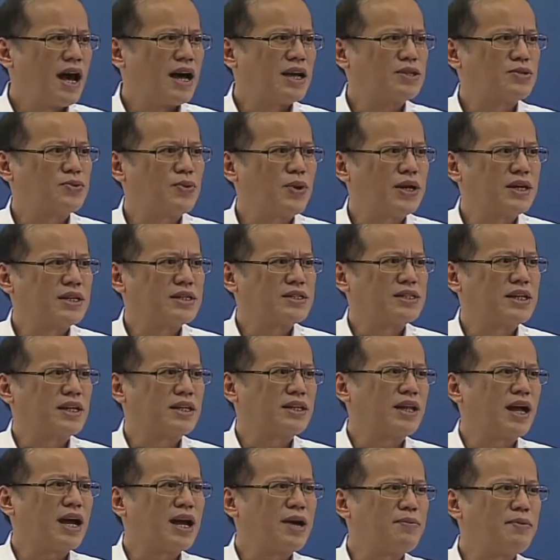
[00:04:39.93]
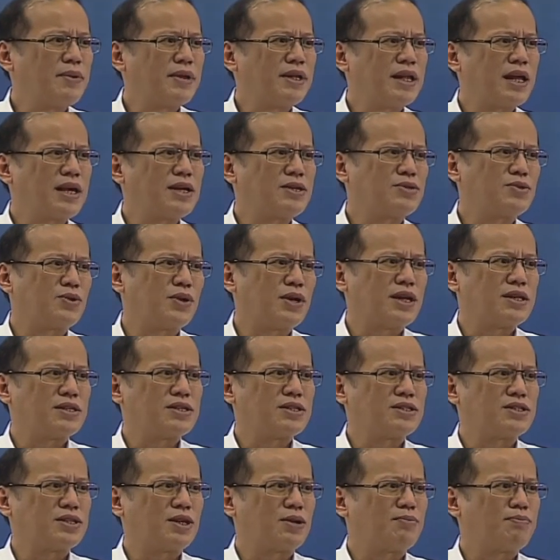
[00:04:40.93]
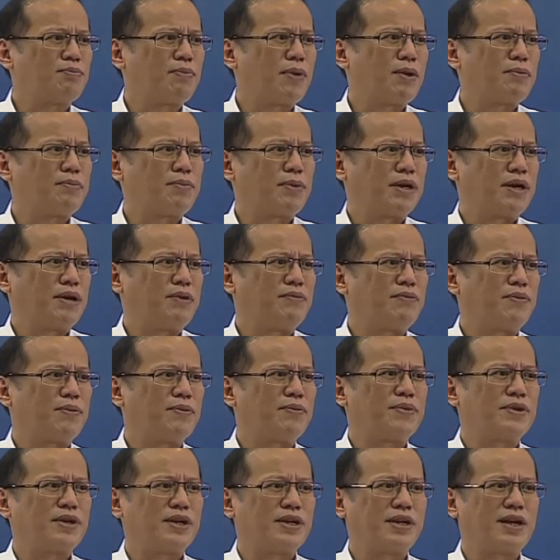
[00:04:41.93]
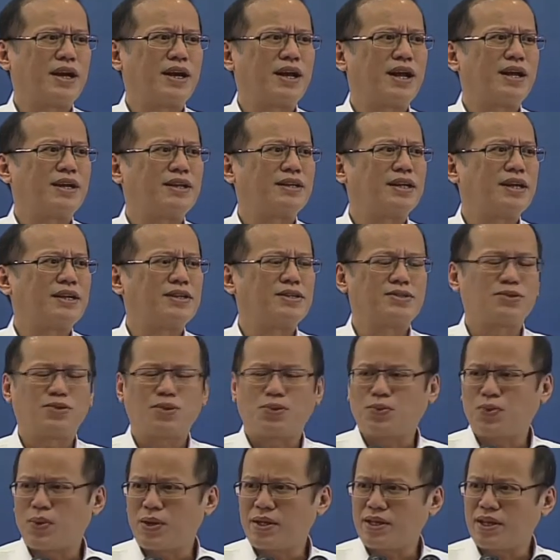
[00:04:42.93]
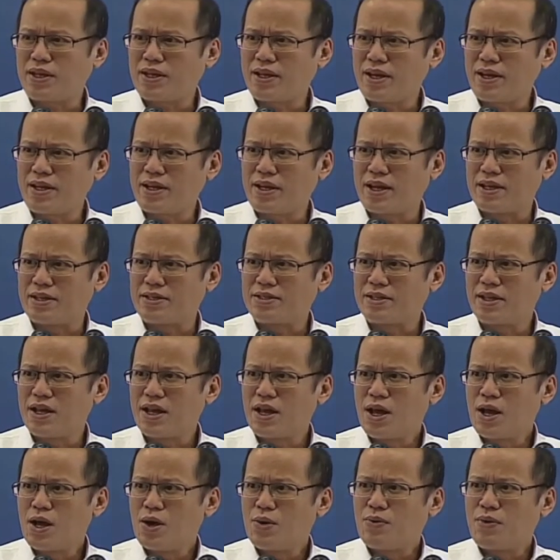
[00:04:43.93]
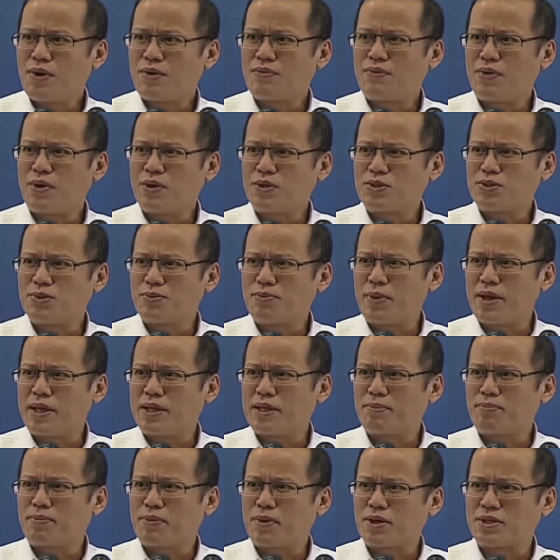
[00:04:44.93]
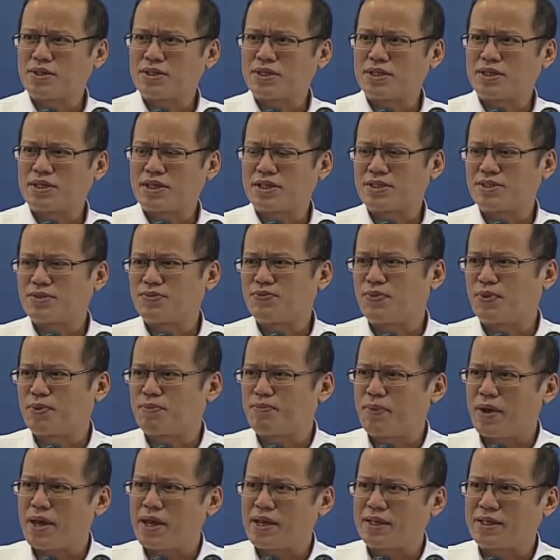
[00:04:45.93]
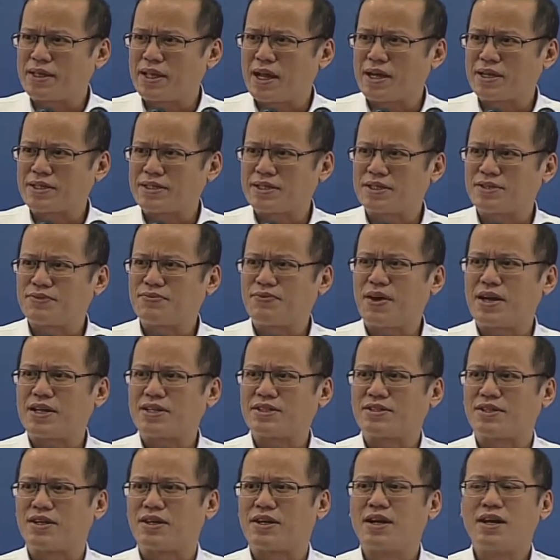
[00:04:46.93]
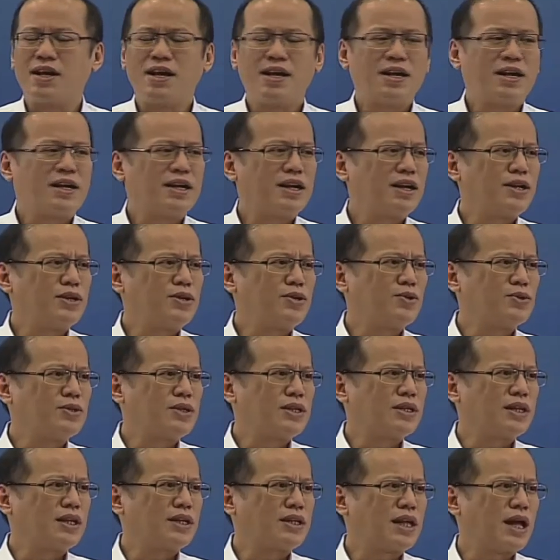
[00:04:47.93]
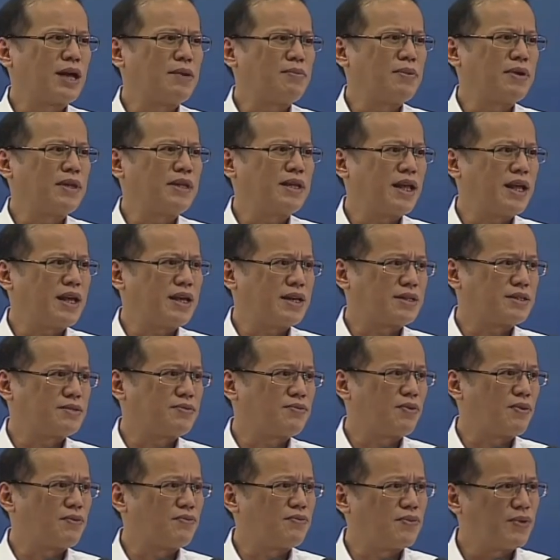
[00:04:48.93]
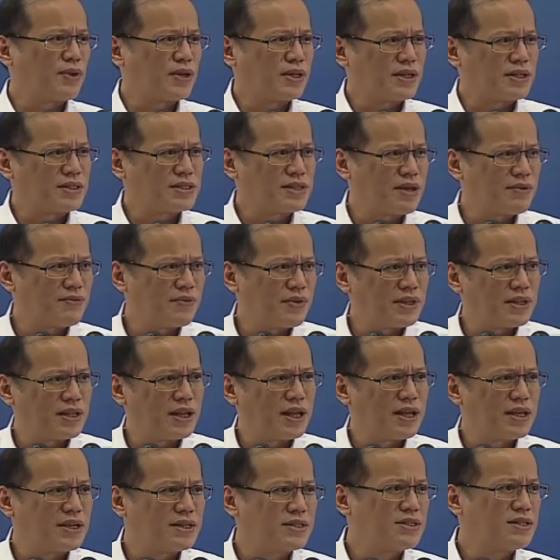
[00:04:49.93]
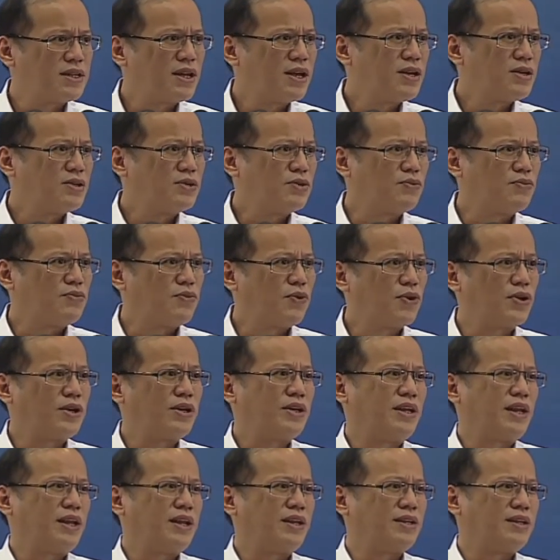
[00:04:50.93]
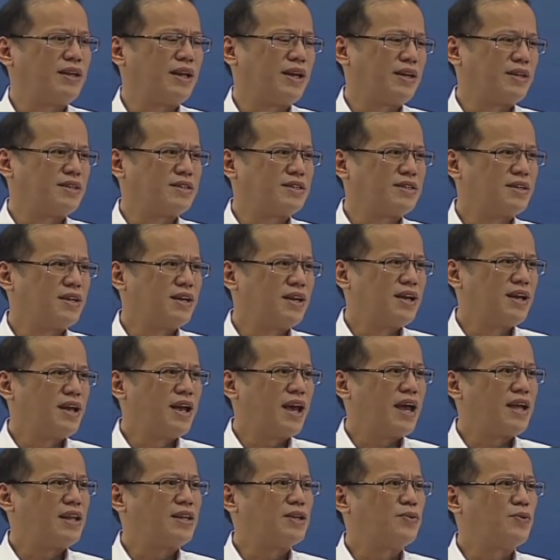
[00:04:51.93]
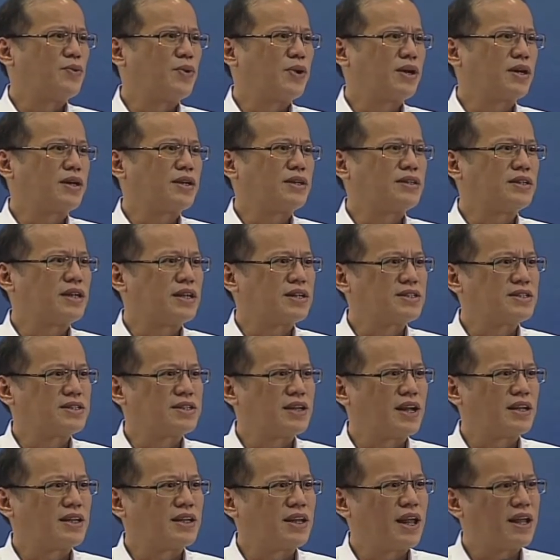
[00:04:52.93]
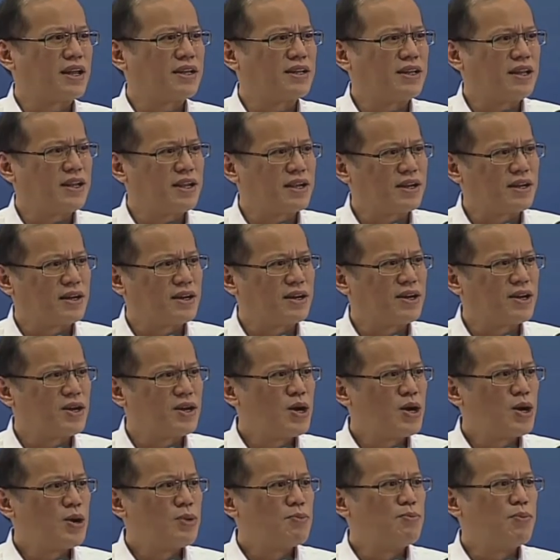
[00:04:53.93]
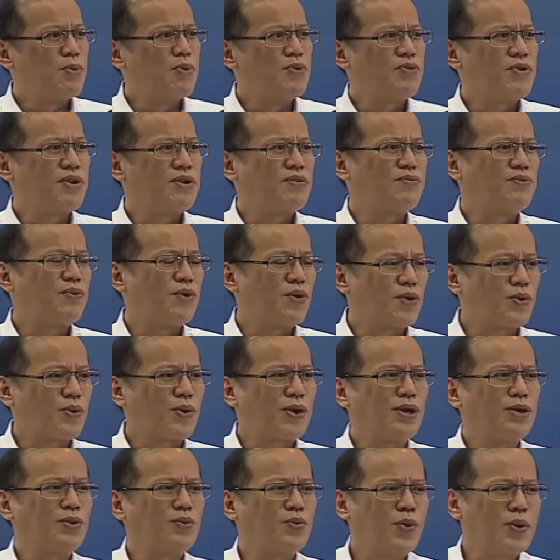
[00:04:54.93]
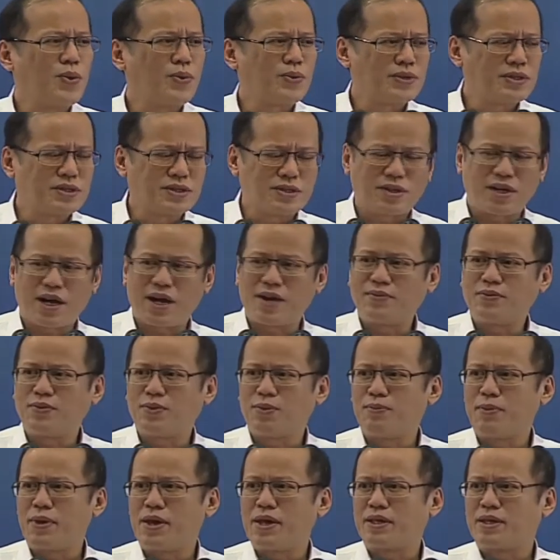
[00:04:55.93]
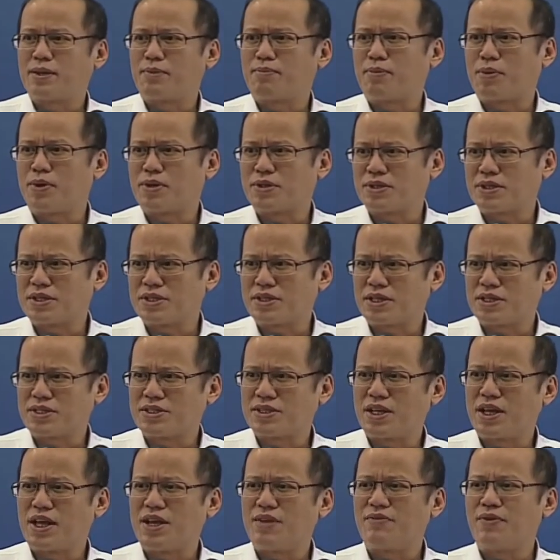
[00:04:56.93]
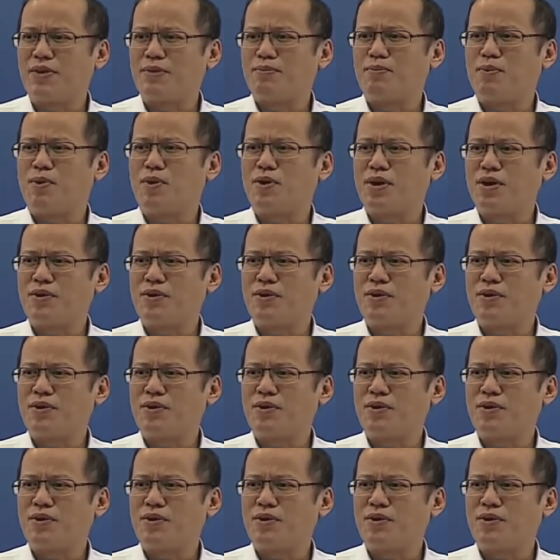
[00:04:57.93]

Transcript: as well as the time it takes to register property from 39 days to 23 days. We have also made the processes for paying taxes faster, reducing the time it takes from 47 days to 14 days. And the work does not end here. Moving forward, we will strive to make the processes even more